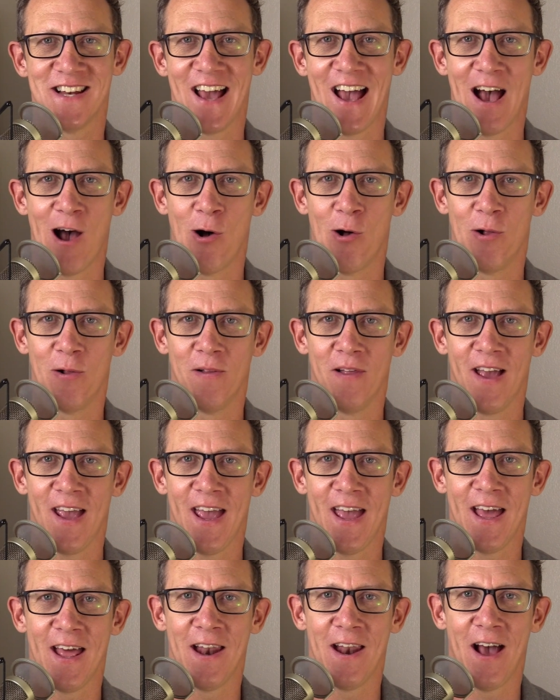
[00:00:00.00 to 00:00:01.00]
Howell,
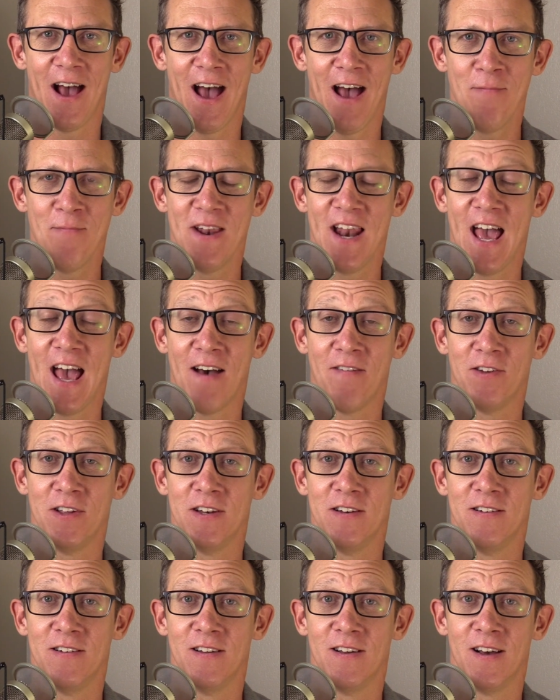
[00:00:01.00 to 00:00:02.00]
and I've been
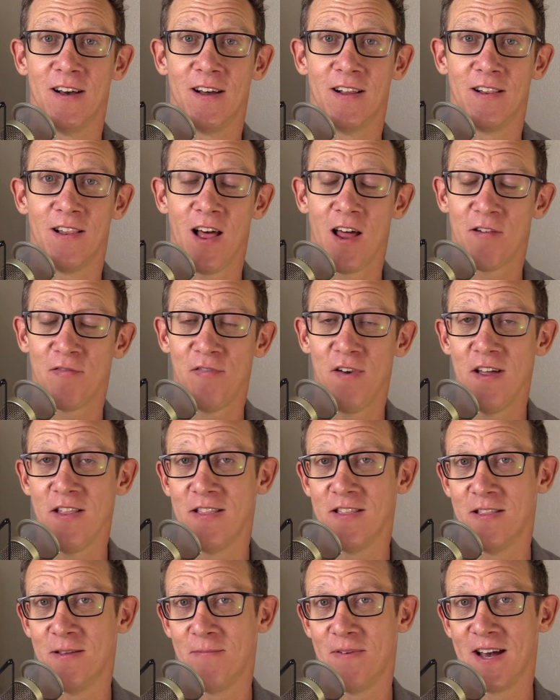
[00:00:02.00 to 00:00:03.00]
having a lot of fun
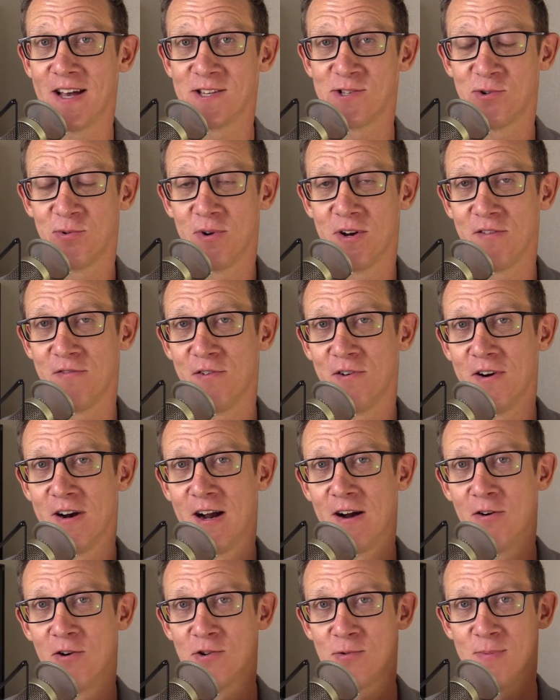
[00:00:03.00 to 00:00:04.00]
in the past 24
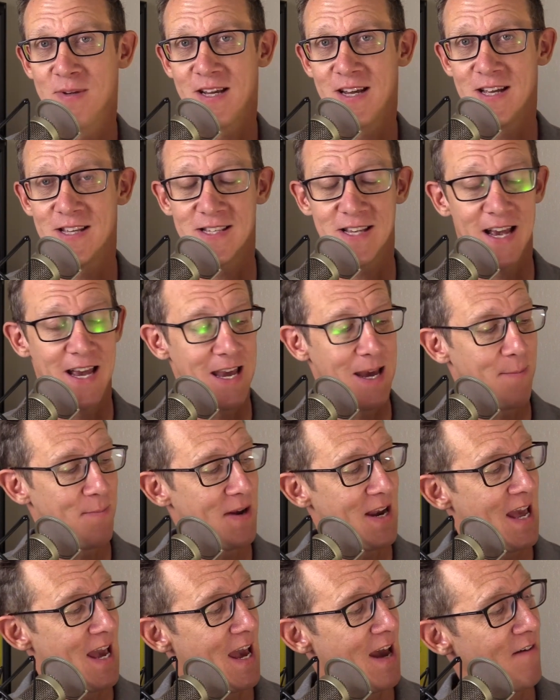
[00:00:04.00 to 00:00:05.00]
hours because I
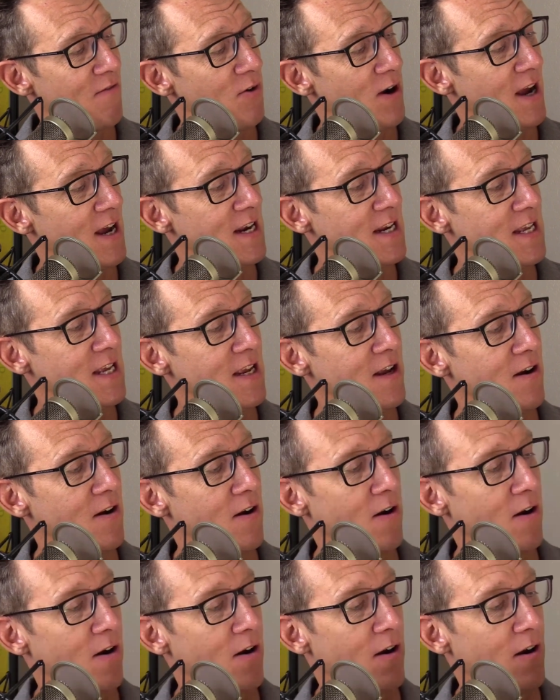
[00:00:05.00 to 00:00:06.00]
happen to have right
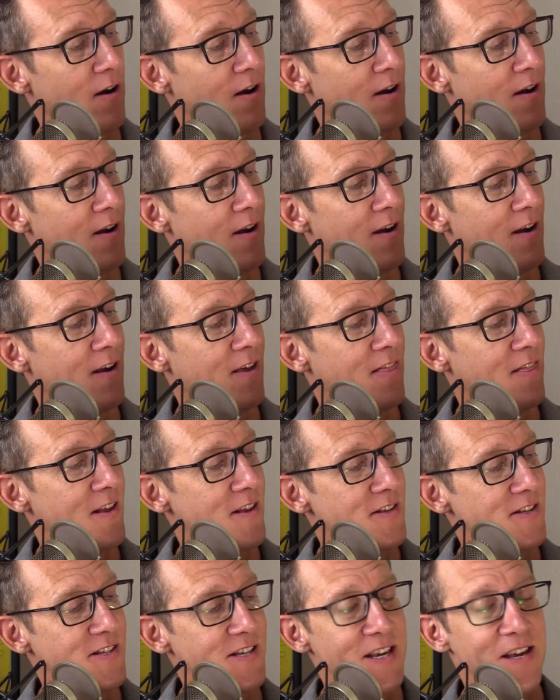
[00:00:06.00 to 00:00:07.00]
here the
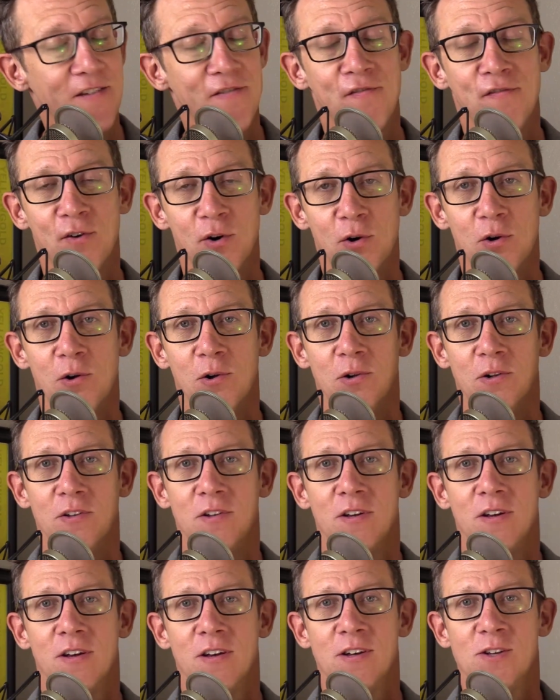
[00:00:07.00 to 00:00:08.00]
Z
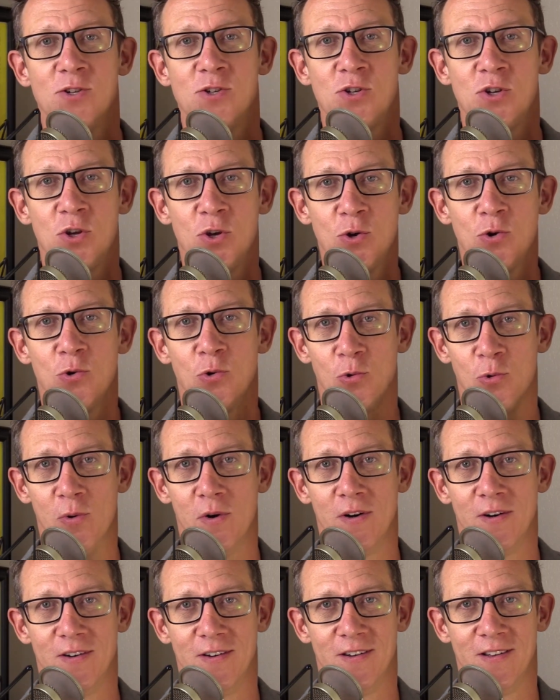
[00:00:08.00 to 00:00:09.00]
Fold 2,
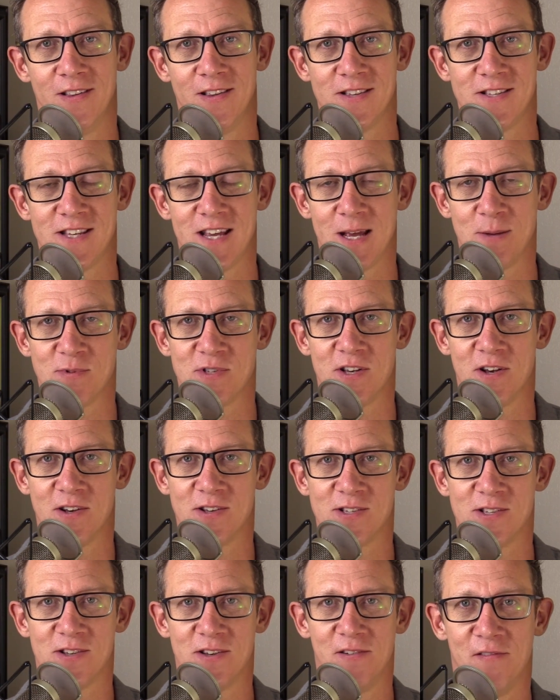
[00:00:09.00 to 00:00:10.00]

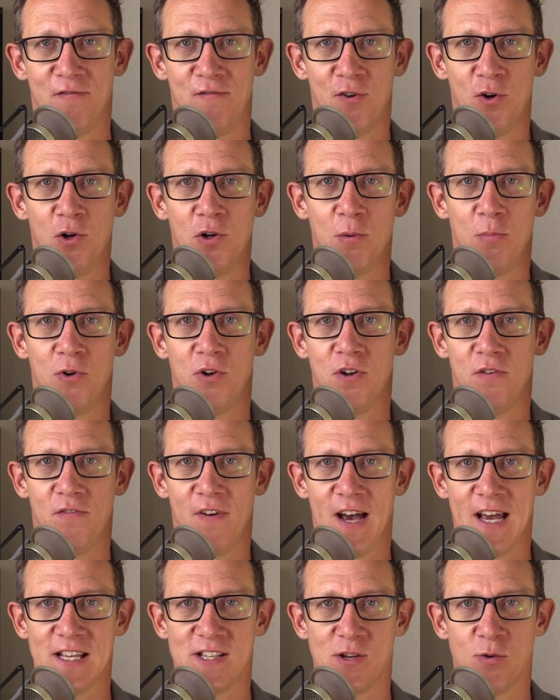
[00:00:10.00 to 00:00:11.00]
Samsung's foldable
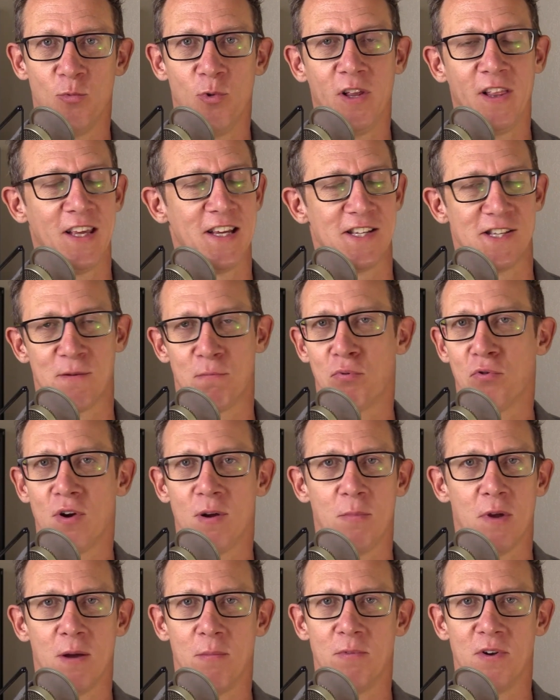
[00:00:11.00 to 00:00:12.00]
device. It really is a
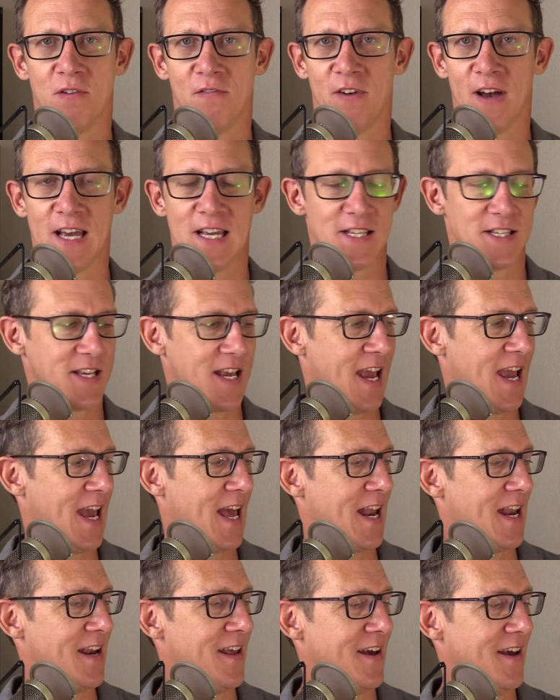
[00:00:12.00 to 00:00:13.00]
premium device,
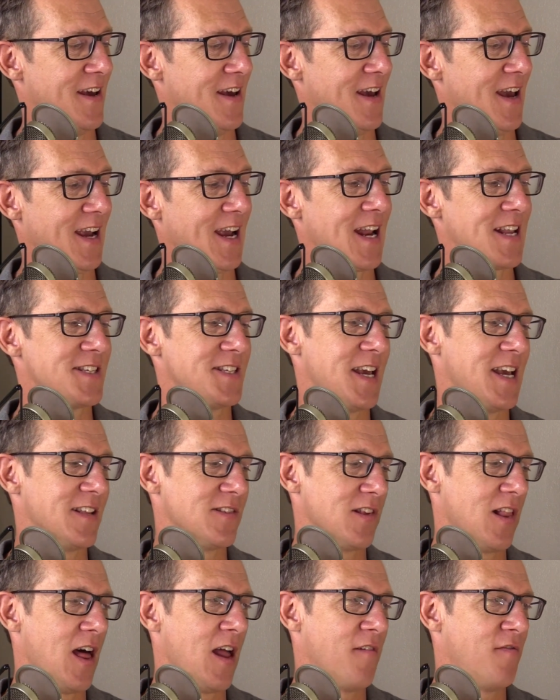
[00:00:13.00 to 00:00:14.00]
and I gotta say,
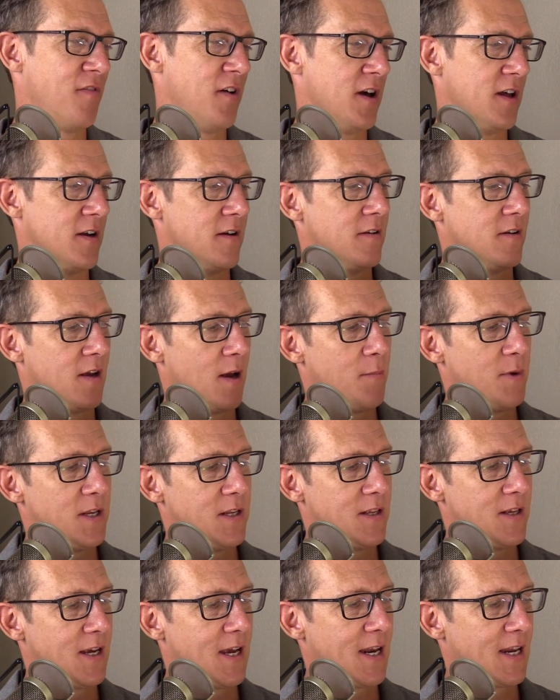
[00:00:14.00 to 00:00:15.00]
it's a lot of fun. I
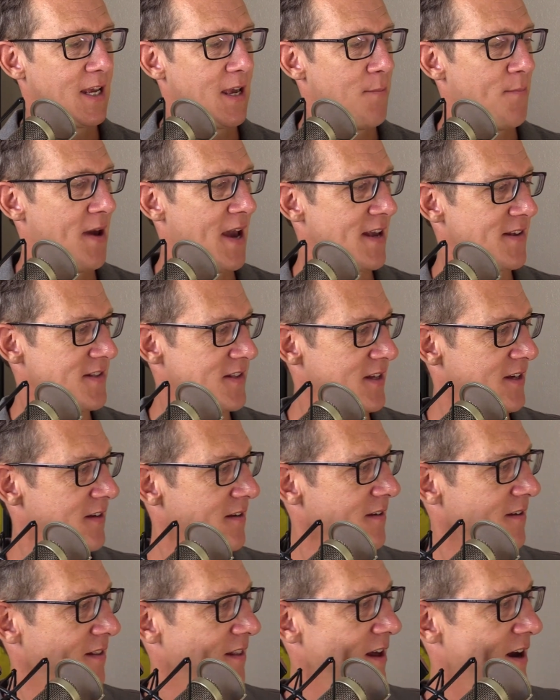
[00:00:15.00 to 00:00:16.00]
mean, you gotta get past the
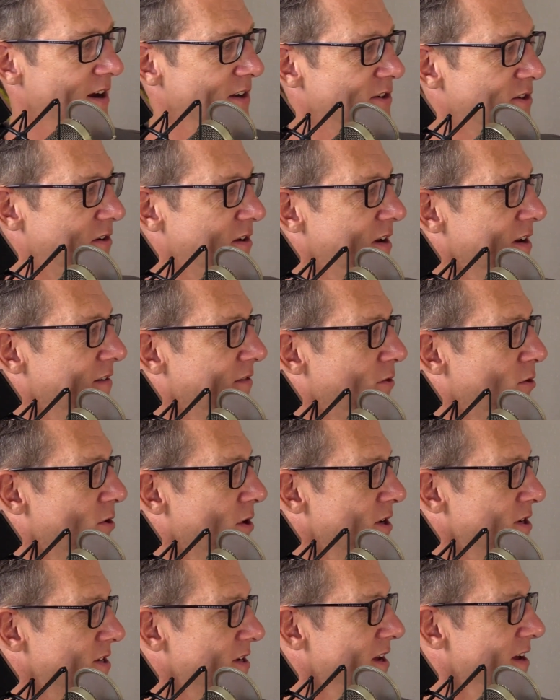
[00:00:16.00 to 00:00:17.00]
lock screen, of
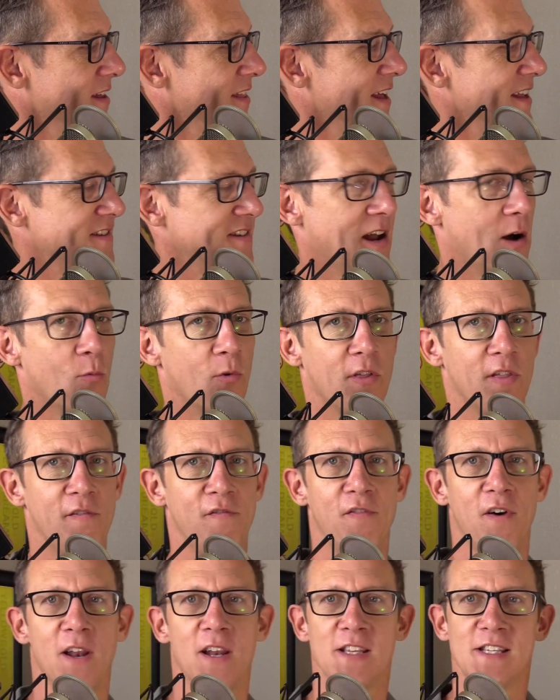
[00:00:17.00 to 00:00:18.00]
course. That's not where the
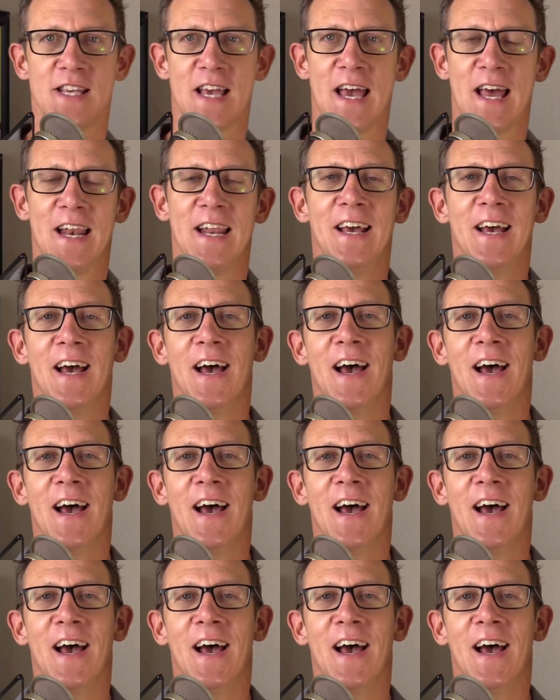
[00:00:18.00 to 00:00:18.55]
fun is at.